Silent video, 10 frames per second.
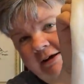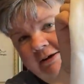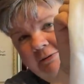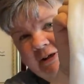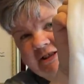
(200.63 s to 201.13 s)

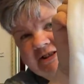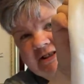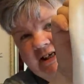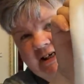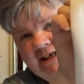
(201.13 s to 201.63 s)
which
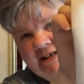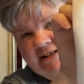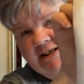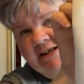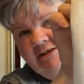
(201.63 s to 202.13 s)
is a
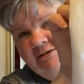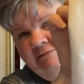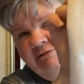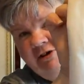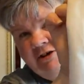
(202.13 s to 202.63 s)
needle
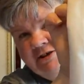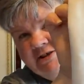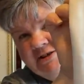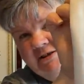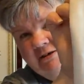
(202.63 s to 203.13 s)
and
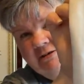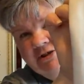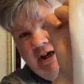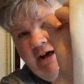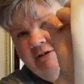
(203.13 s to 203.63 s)
floss
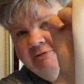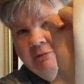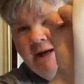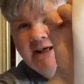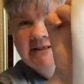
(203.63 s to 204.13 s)
chart from
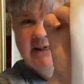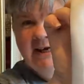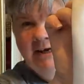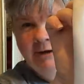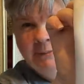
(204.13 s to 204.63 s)

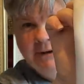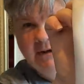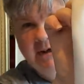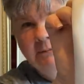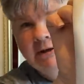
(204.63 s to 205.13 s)
Etsy. I'll put a
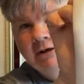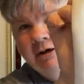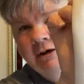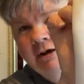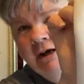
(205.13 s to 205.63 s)
link
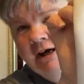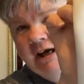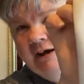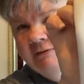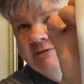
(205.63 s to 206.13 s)
below.
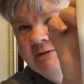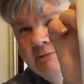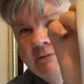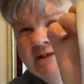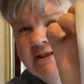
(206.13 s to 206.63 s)
I've
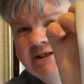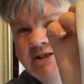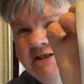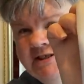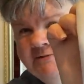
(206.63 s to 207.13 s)

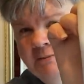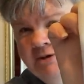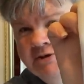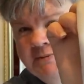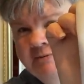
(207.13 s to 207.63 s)
stitched this for my
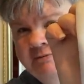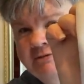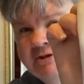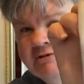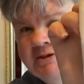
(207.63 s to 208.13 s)
husband for
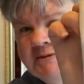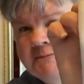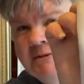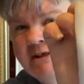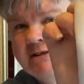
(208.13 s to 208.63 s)
his Christmas
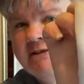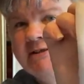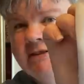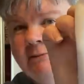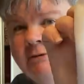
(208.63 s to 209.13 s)

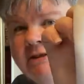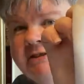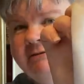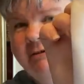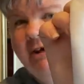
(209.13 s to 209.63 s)
present. I'm going
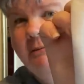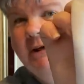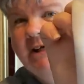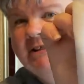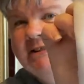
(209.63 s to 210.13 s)
to frame
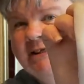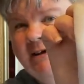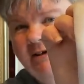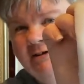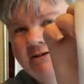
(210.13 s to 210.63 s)
it,
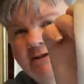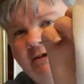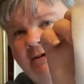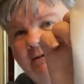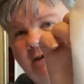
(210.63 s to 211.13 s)

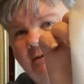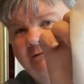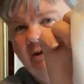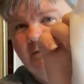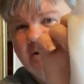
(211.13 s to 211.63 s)
so I'll
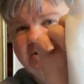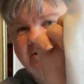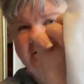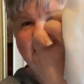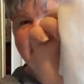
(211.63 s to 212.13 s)
frame it
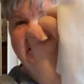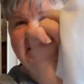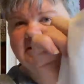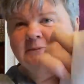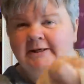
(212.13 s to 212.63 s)
during the week
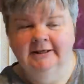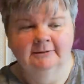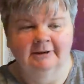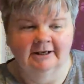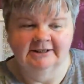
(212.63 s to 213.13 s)
next week
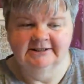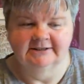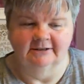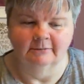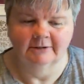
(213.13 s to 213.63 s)
while he's
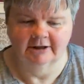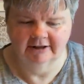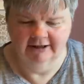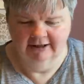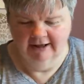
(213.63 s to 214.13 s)
still at
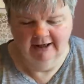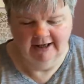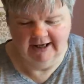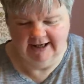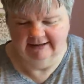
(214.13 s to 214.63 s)
work,
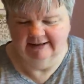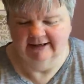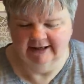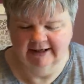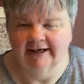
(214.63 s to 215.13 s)
and then
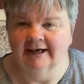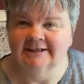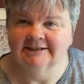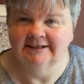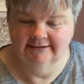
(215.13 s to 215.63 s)
I can
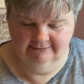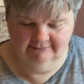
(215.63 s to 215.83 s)
get it